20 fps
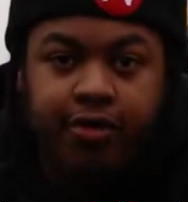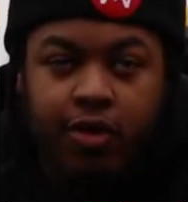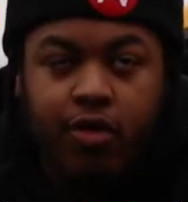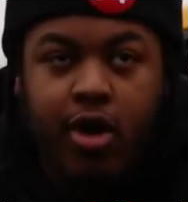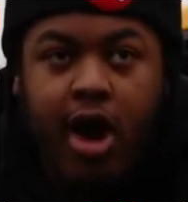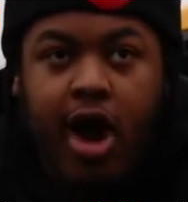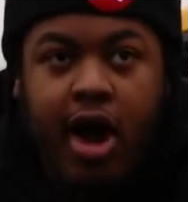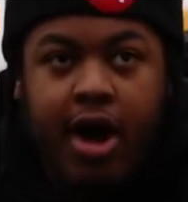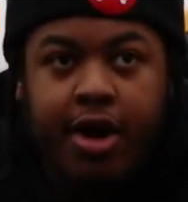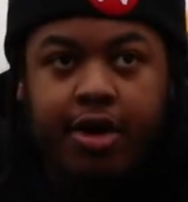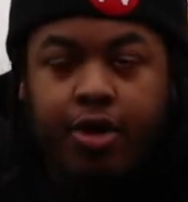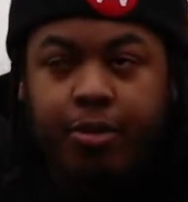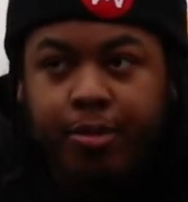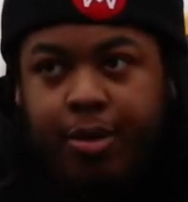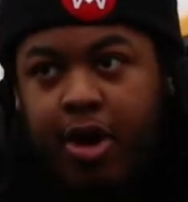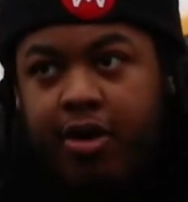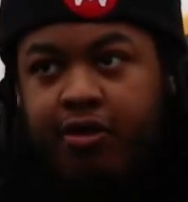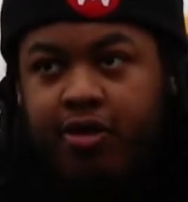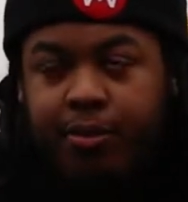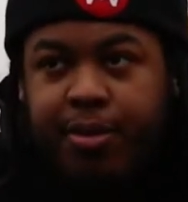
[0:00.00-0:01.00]
of a rod or
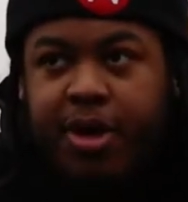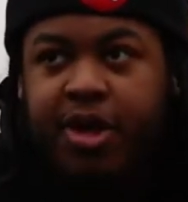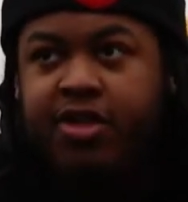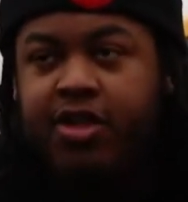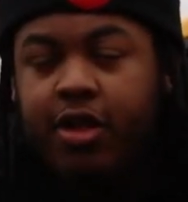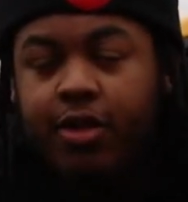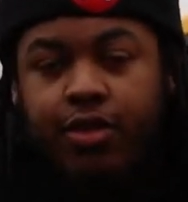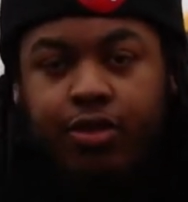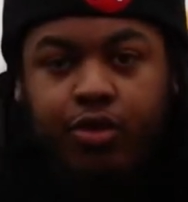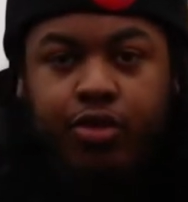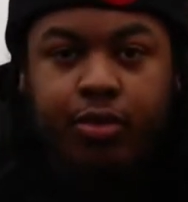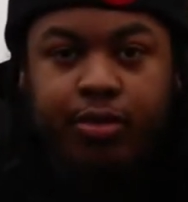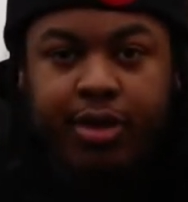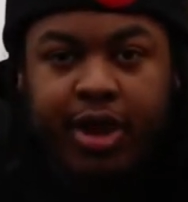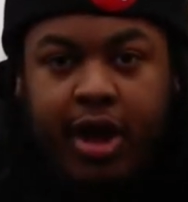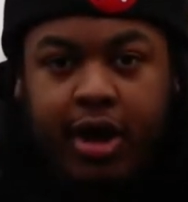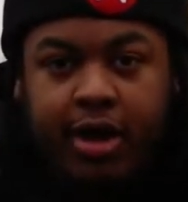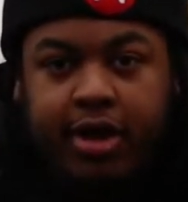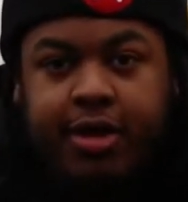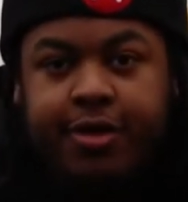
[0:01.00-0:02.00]
part of a piston through the
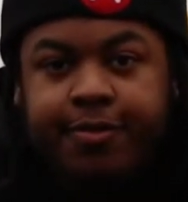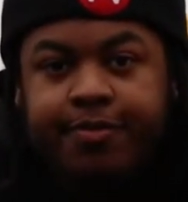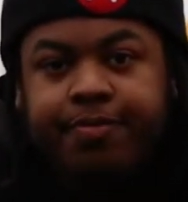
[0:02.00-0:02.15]
block.